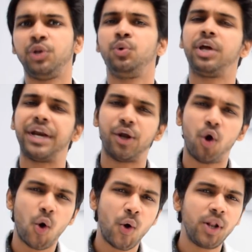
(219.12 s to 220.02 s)
and you'll get
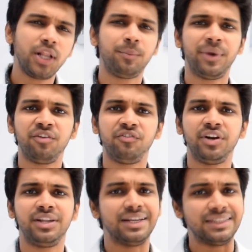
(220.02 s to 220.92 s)
all the
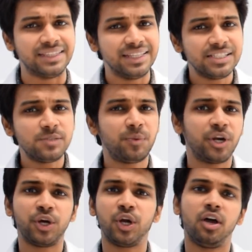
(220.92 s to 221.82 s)
benefit that this
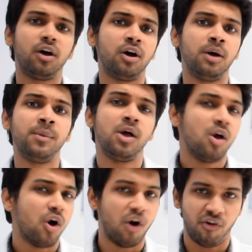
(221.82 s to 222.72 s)
particular herb
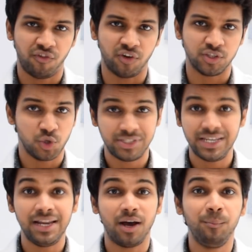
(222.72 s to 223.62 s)
offers. You'll
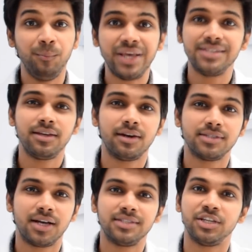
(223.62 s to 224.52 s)
see amazing
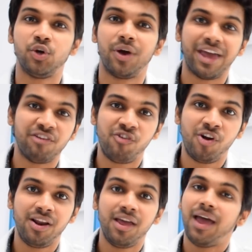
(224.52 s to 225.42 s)
results in your hair
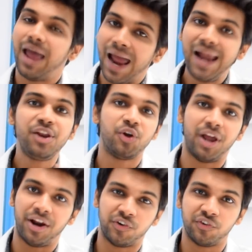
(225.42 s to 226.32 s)
fall and your
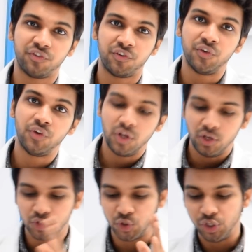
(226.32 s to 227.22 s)
dandruff.
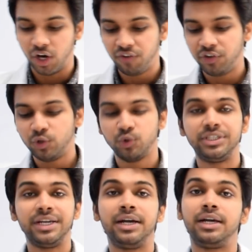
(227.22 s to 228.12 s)
So here we're
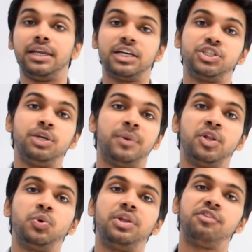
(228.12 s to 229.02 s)
using it, Yashti
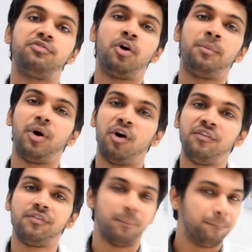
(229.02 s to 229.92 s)
Madhu, in the form
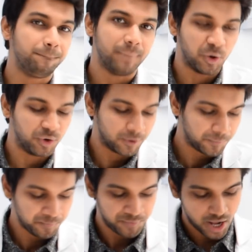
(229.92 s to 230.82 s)
of powder.
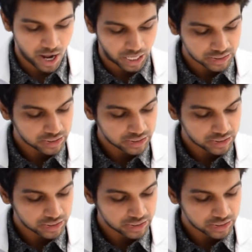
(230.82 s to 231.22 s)
Our